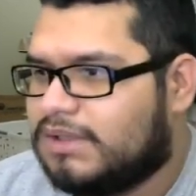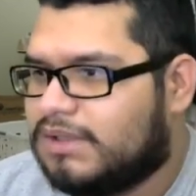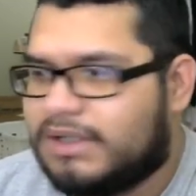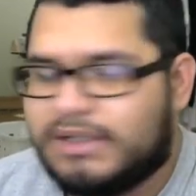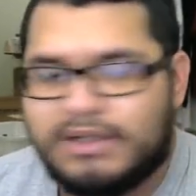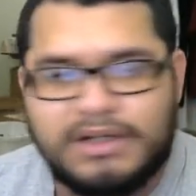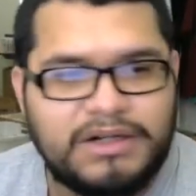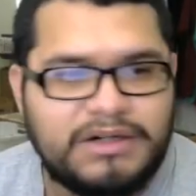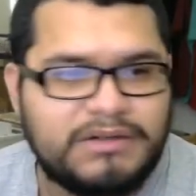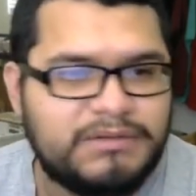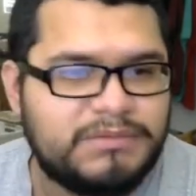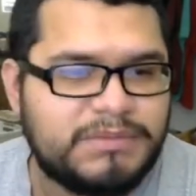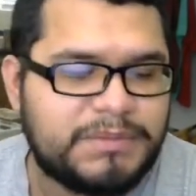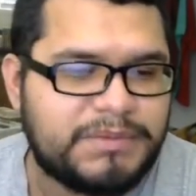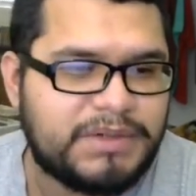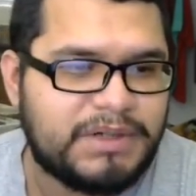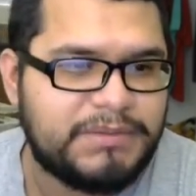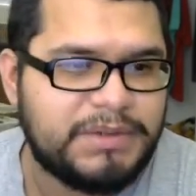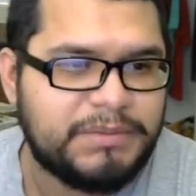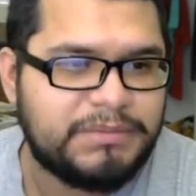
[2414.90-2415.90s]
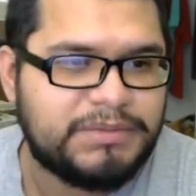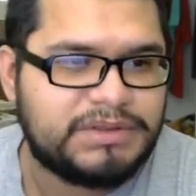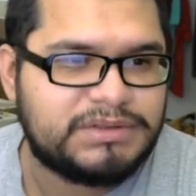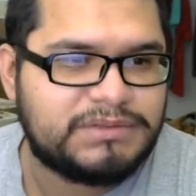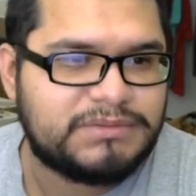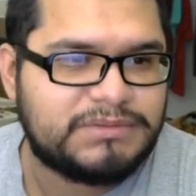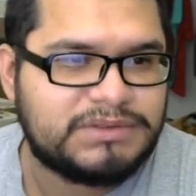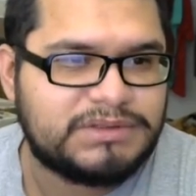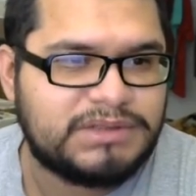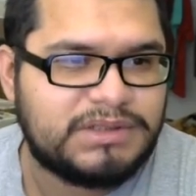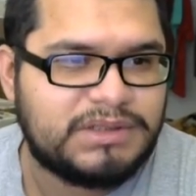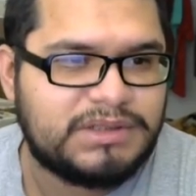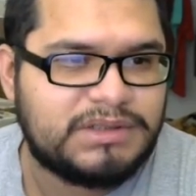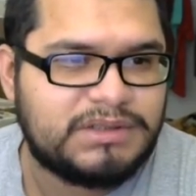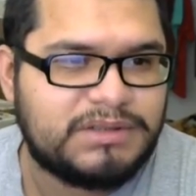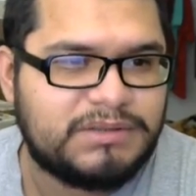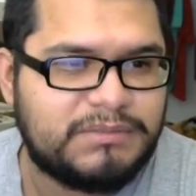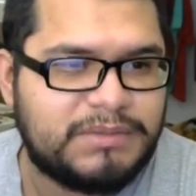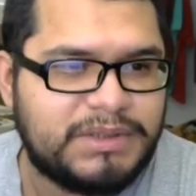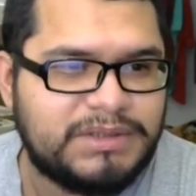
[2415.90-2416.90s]
I don't remember how many books was in there,
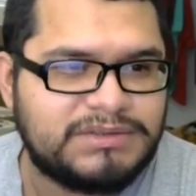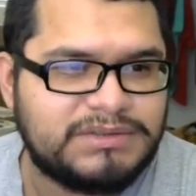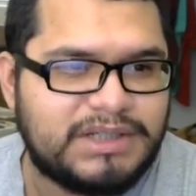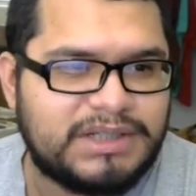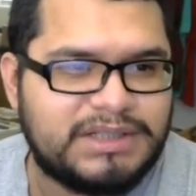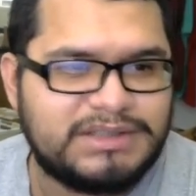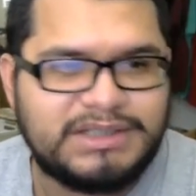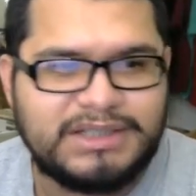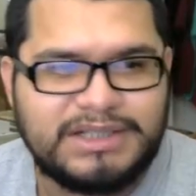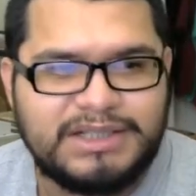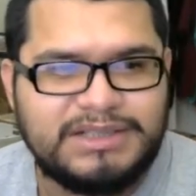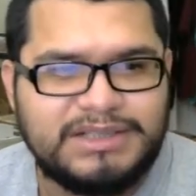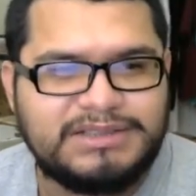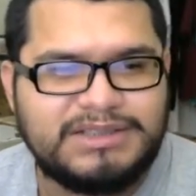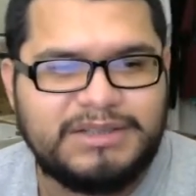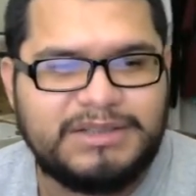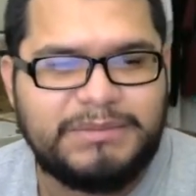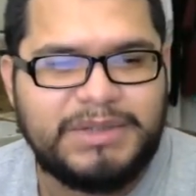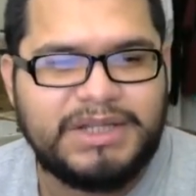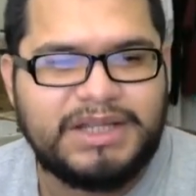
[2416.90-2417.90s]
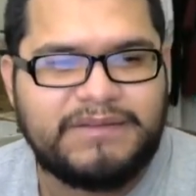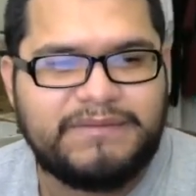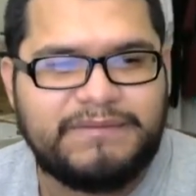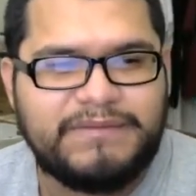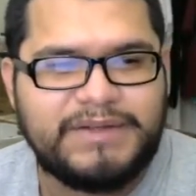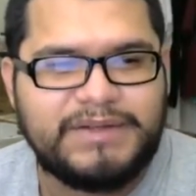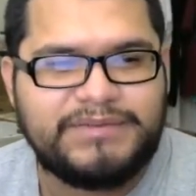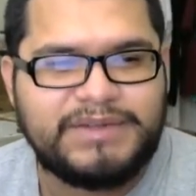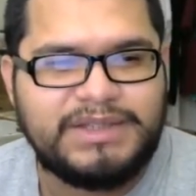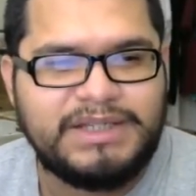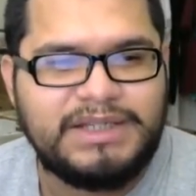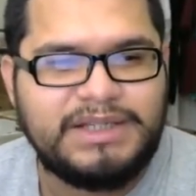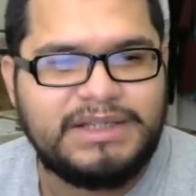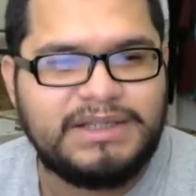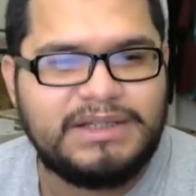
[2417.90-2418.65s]
but it was like it's gonna be like 50